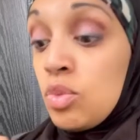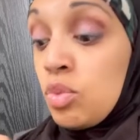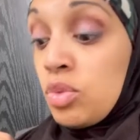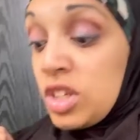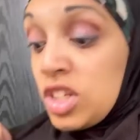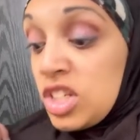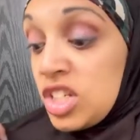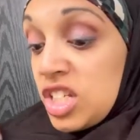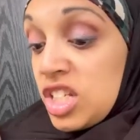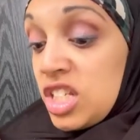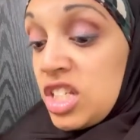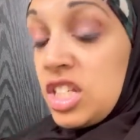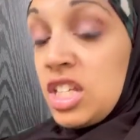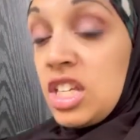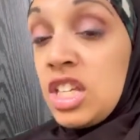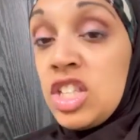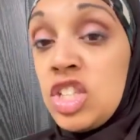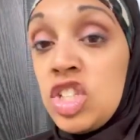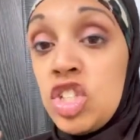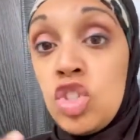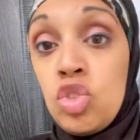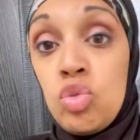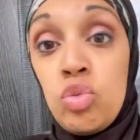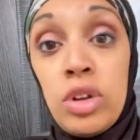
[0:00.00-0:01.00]
when she is
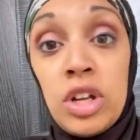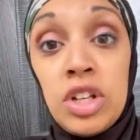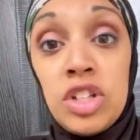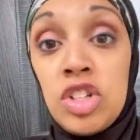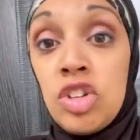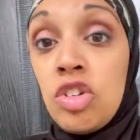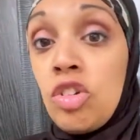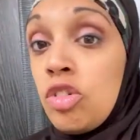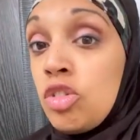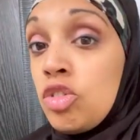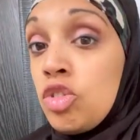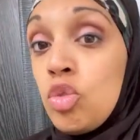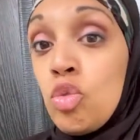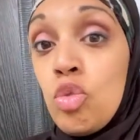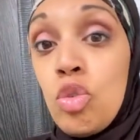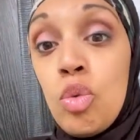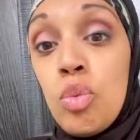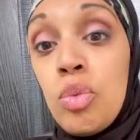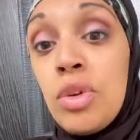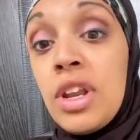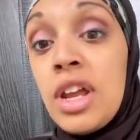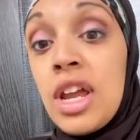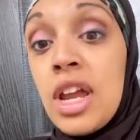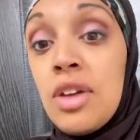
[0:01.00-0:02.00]
stretching or doing
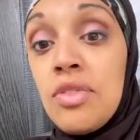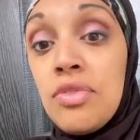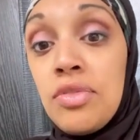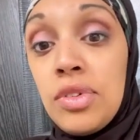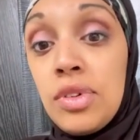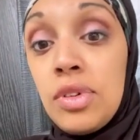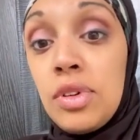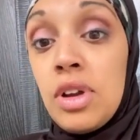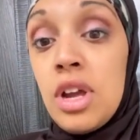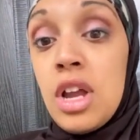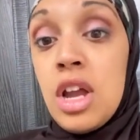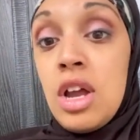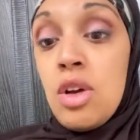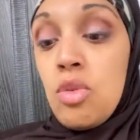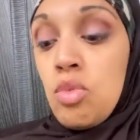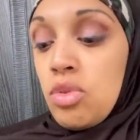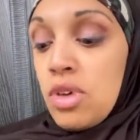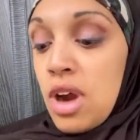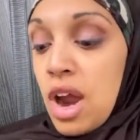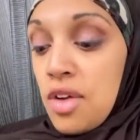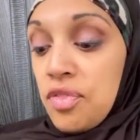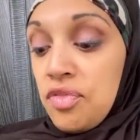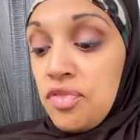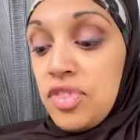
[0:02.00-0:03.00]
whatever
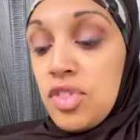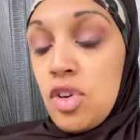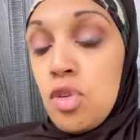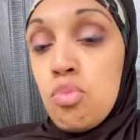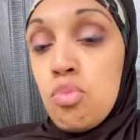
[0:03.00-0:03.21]
where I feel